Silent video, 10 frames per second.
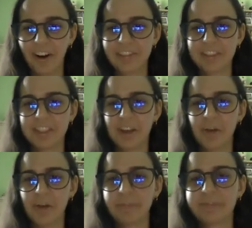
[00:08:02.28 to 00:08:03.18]

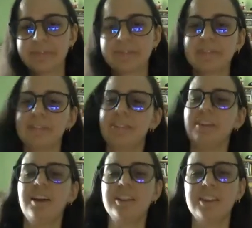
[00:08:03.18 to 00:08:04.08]
So
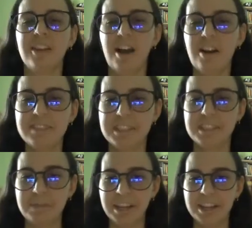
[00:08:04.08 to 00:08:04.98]
love to
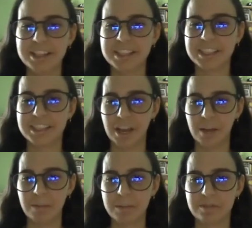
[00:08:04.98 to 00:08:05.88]
me
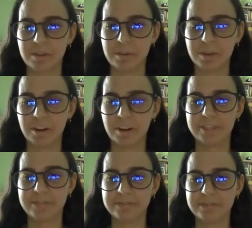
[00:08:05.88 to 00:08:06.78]
stems from your
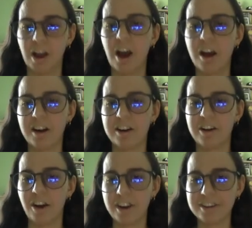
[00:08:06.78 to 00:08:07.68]

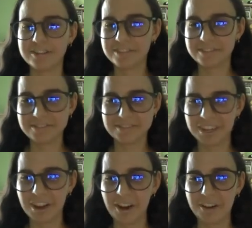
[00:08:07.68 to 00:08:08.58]
heart,
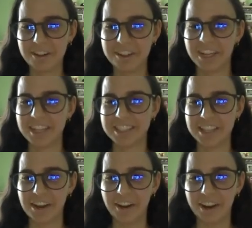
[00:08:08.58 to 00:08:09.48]
your chest
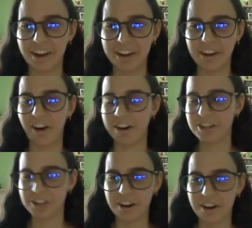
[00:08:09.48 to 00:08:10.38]
area, your heart
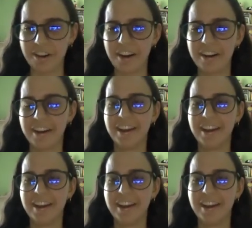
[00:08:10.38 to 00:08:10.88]
chakra.